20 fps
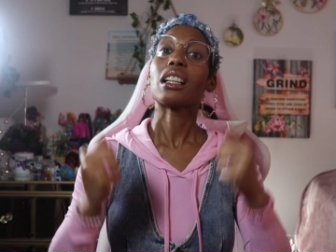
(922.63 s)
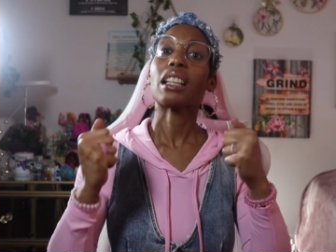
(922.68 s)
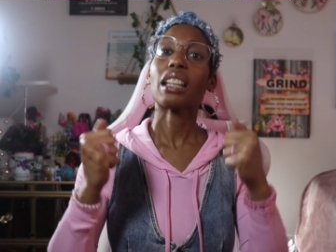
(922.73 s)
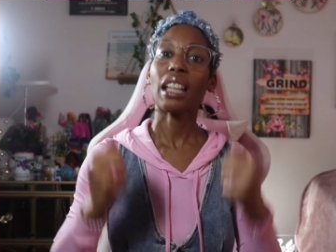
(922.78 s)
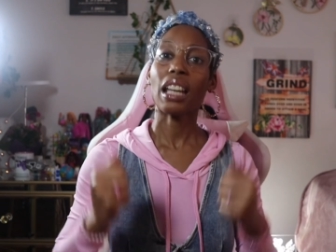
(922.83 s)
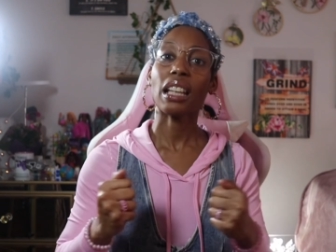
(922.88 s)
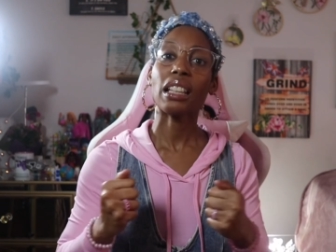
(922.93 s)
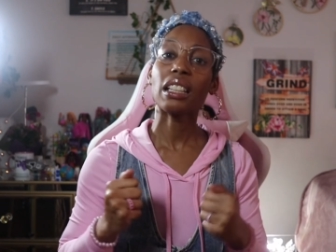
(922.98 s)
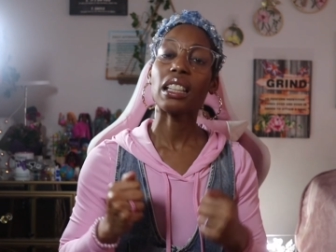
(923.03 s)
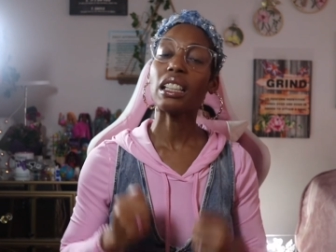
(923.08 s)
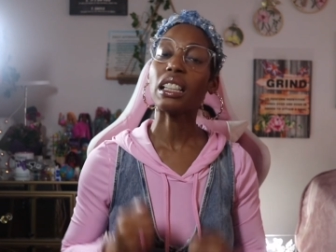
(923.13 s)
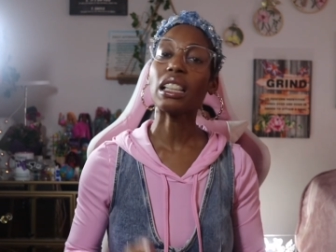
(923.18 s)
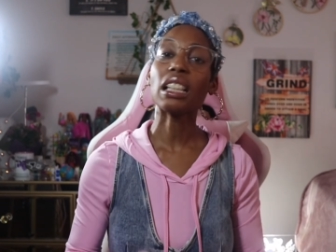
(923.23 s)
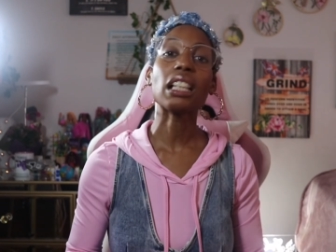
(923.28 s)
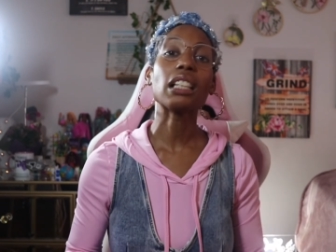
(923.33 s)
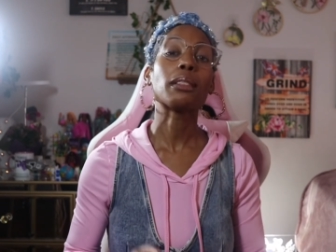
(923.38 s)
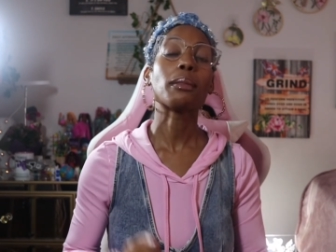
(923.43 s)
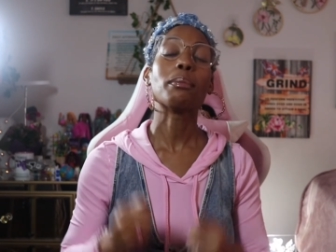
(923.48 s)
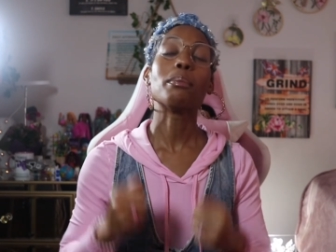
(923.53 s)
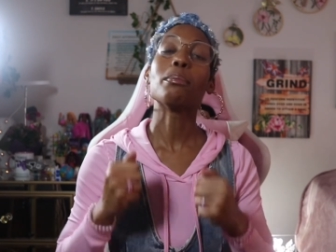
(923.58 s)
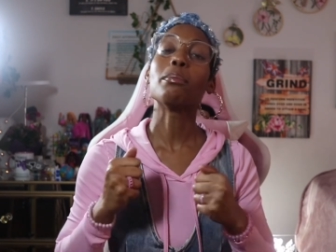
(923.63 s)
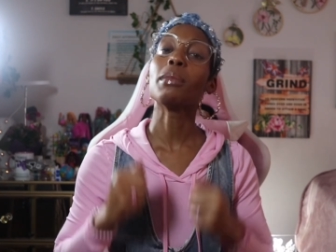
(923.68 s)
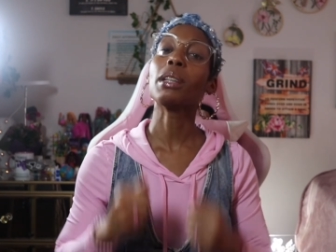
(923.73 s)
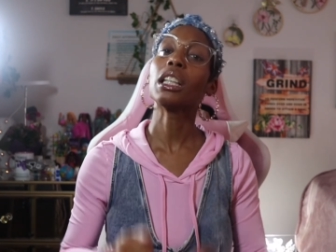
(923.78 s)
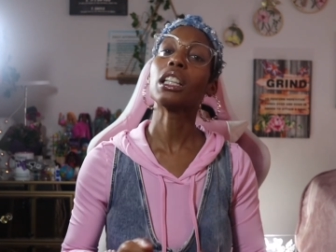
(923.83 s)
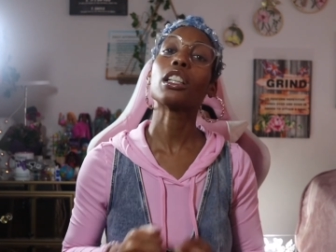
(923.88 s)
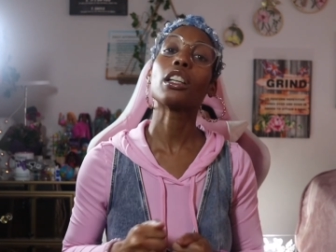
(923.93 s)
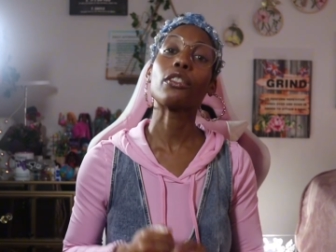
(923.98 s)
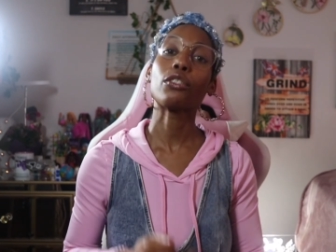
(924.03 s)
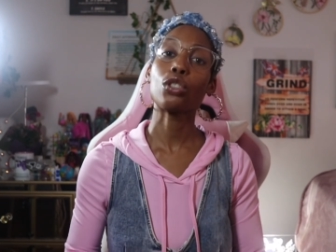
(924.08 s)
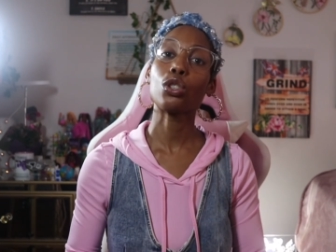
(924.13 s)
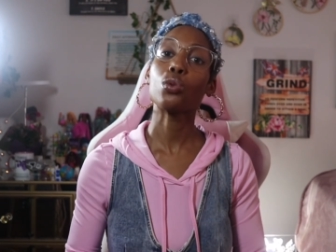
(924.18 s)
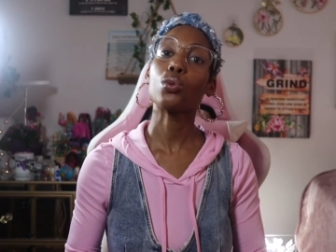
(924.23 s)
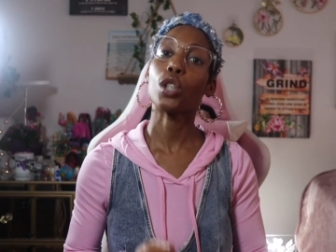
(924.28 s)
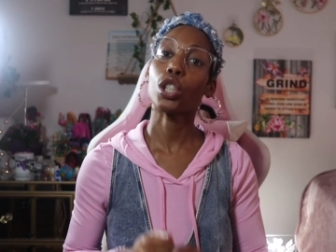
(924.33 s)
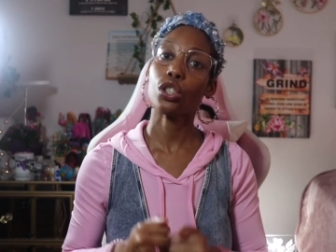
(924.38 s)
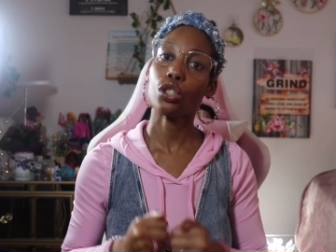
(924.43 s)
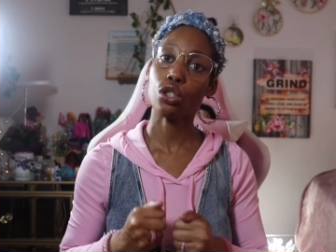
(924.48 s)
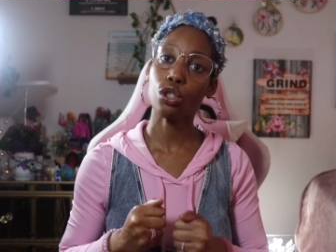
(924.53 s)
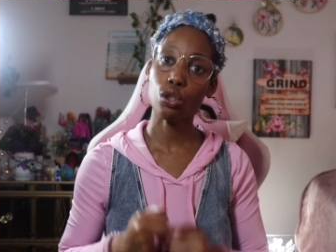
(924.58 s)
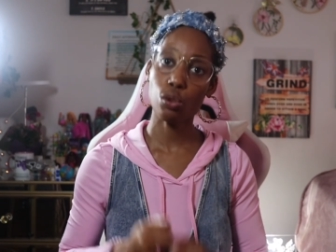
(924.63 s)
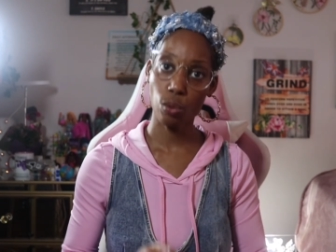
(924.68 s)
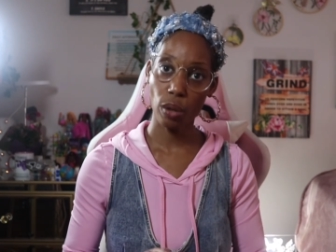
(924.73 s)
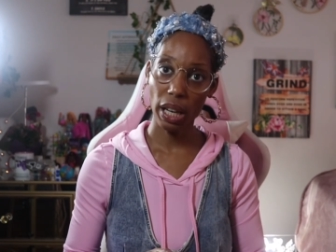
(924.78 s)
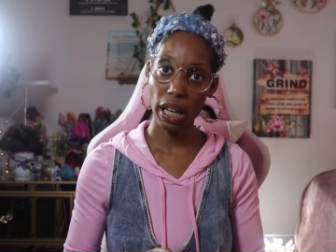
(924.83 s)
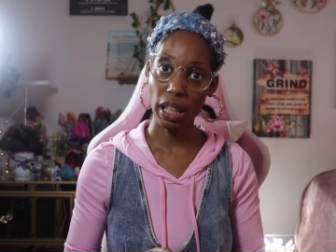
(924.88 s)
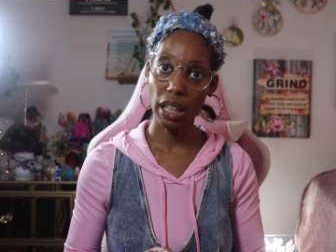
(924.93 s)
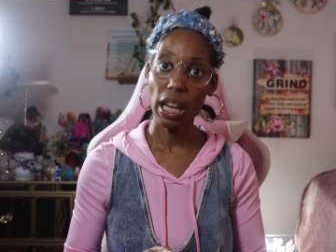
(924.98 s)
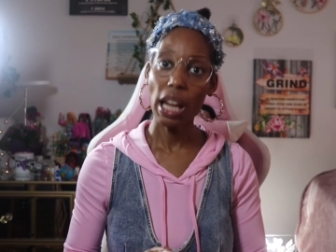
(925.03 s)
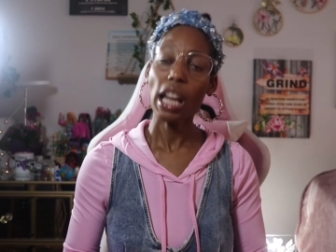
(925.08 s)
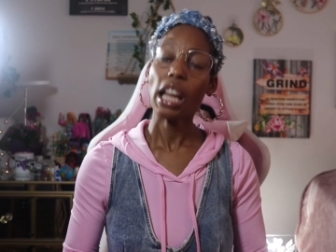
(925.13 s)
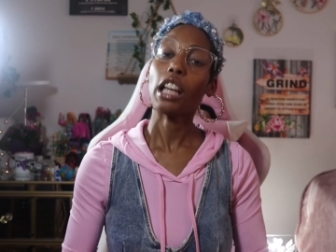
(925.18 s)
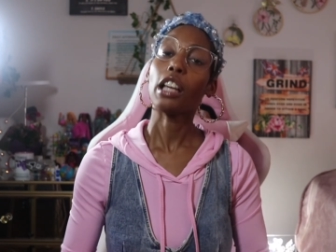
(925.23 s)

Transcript: can lead many of you astray